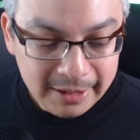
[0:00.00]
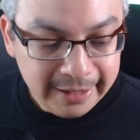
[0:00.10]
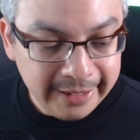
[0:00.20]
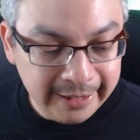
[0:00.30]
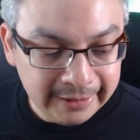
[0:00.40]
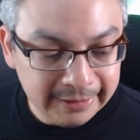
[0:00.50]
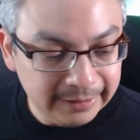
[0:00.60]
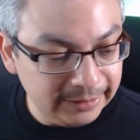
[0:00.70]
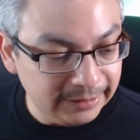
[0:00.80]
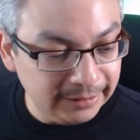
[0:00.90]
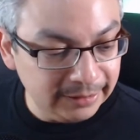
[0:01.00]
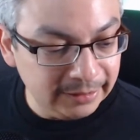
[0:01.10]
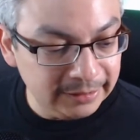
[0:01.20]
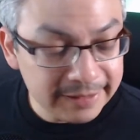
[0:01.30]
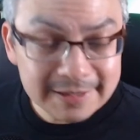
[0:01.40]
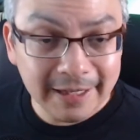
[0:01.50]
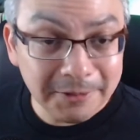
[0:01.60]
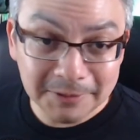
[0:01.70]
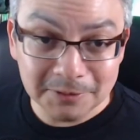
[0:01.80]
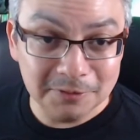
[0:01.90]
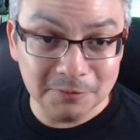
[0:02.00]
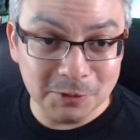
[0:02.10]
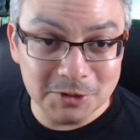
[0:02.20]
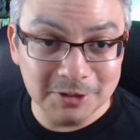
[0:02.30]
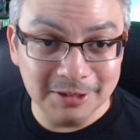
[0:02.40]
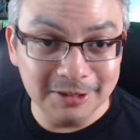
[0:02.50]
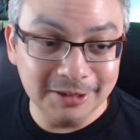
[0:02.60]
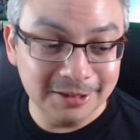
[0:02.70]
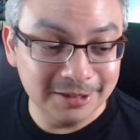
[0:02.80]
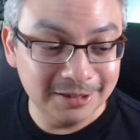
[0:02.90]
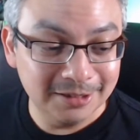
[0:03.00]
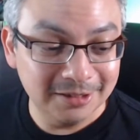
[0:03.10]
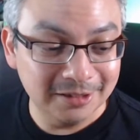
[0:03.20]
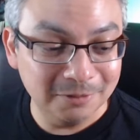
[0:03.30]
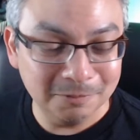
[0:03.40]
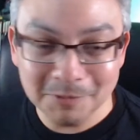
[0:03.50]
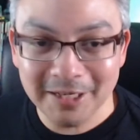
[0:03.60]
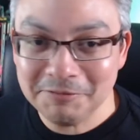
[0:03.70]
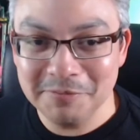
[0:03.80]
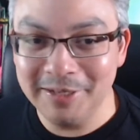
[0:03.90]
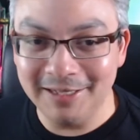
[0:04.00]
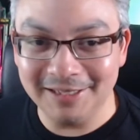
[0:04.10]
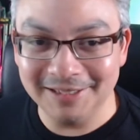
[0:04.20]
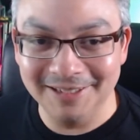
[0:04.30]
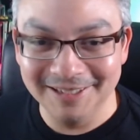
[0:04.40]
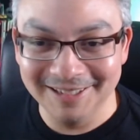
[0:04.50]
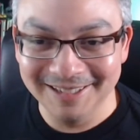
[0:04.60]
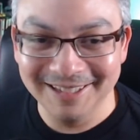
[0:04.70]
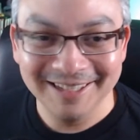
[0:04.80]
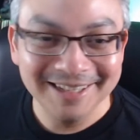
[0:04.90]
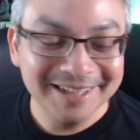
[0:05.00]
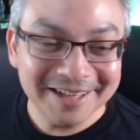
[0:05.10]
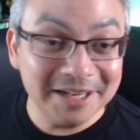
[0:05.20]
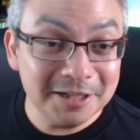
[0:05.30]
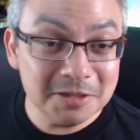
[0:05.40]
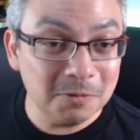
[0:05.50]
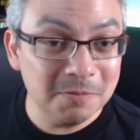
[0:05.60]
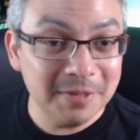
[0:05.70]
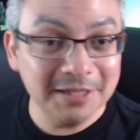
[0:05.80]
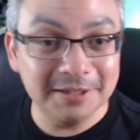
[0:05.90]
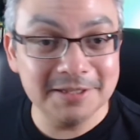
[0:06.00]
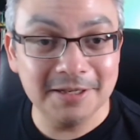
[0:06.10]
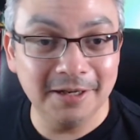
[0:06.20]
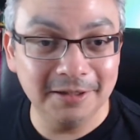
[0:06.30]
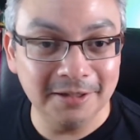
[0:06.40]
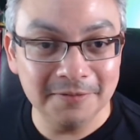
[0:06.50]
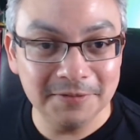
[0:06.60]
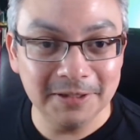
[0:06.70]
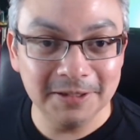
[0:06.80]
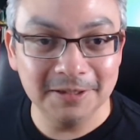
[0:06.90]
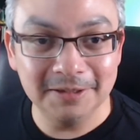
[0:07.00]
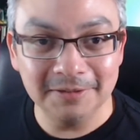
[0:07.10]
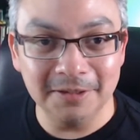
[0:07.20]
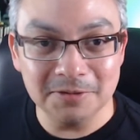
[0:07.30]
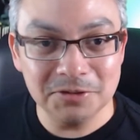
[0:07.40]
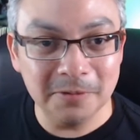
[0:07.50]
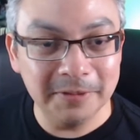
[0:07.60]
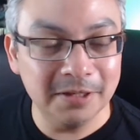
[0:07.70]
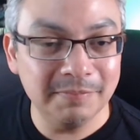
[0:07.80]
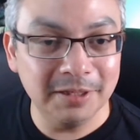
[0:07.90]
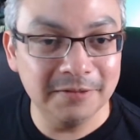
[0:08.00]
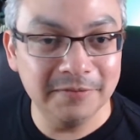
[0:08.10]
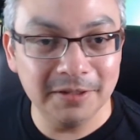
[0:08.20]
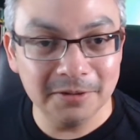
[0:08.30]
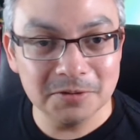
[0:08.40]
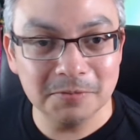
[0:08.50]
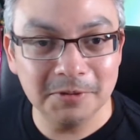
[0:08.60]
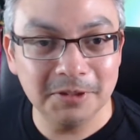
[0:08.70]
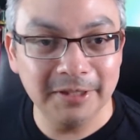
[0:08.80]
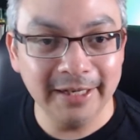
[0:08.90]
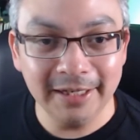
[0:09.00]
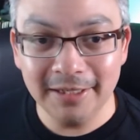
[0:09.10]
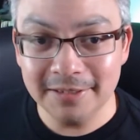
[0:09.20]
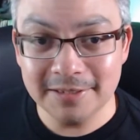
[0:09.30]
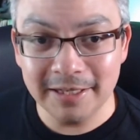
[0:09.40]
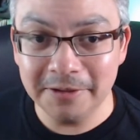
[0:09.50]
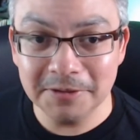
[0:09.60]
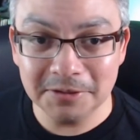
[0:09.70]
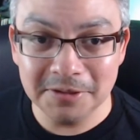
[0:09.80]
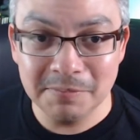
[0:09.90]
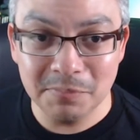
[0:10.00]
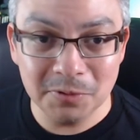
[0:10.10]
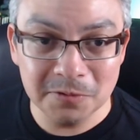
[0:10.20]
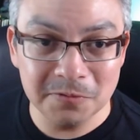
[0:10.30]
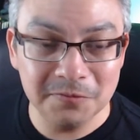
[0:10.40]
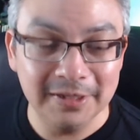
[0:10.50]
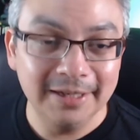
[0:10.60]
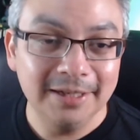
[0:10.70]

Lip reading: And this character, unfortunately, will never make, at least won't make this cut of the, showing up on the videos where, hey, this character improved